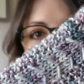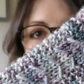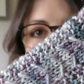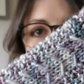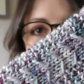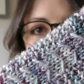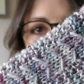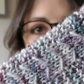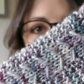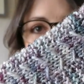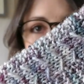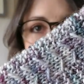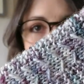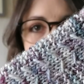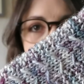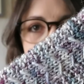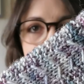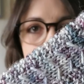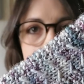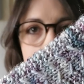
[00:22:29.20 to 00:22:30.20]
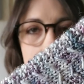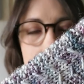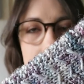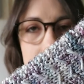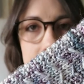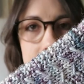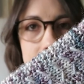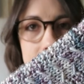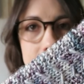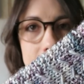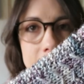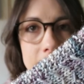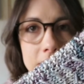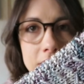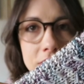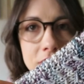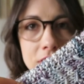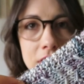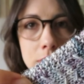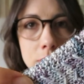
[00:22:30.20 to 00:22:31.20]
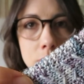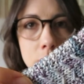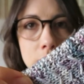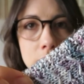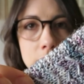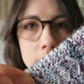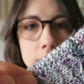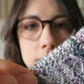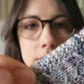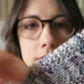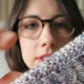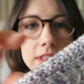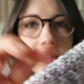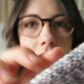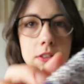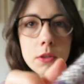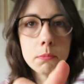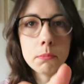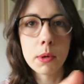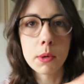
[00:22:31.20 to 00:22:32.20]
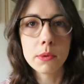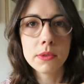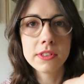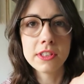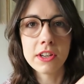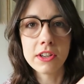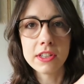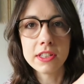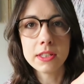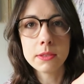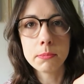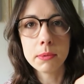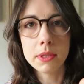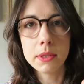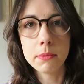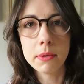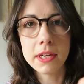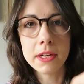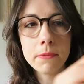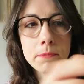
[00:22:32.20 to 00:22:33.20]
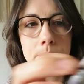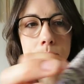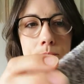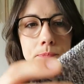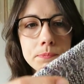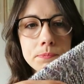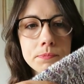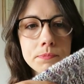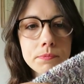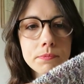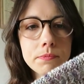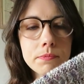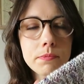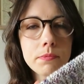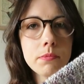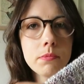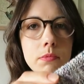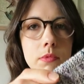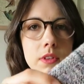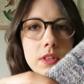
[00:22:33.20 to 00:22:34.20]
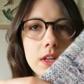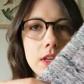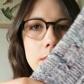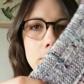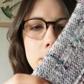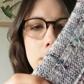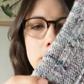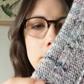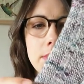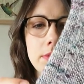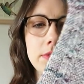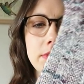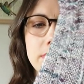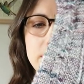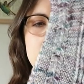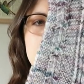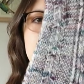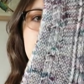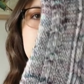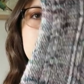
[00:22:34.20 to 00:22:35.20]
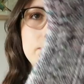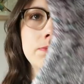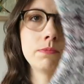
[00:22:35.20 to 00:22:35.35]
garter section and the chevrons. This is on both sides, by the way. Maybe if I